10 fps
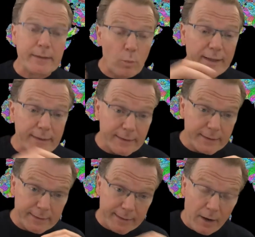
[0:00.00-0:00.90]
in the way
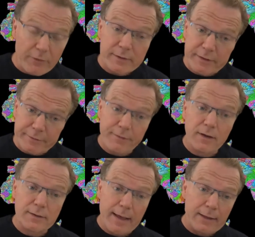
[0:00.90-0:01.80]
the current
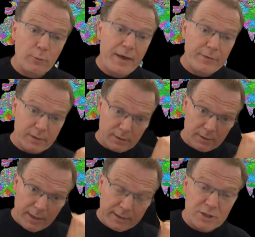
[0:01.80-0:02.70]
defunct
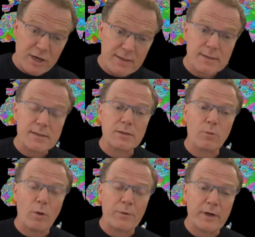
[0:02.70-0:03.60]
allopathic NHS
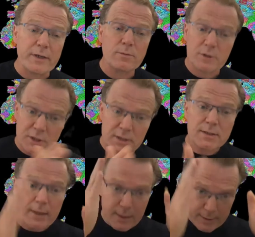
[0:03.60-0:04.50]
system operates, which
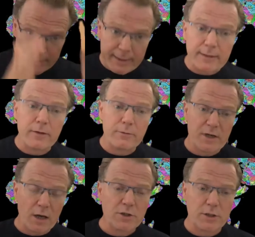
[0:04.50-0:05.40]
is, again,
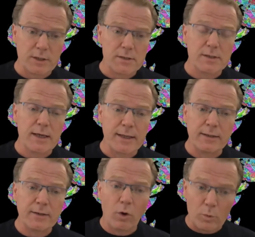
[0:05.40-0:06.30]
reductionist
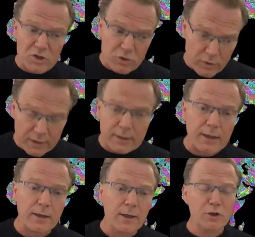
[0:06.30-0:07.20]
and almost
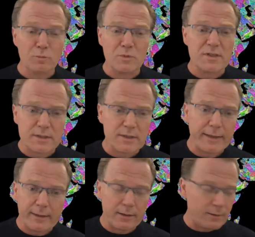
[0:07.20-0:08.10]
treating humans
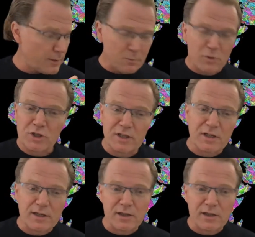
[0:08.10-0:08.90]
like a machine.